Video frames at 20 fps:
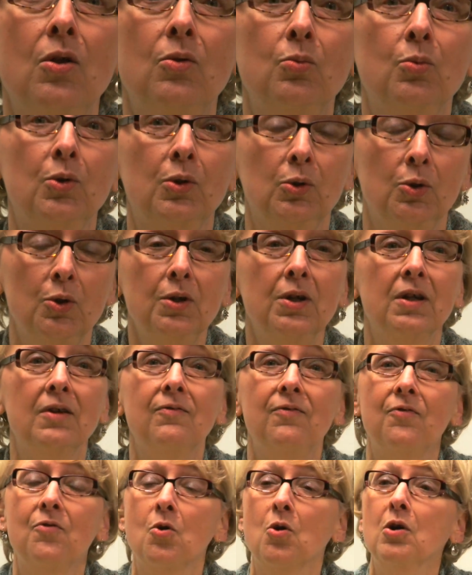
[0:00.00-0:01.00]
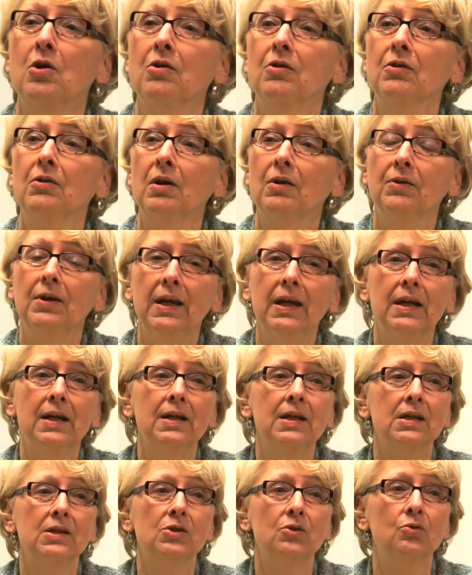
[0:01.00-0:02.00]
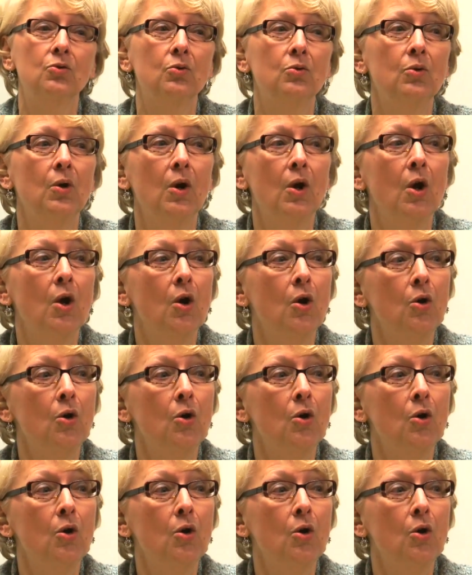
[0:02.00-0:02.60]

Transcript: all we're looking for are candidates who,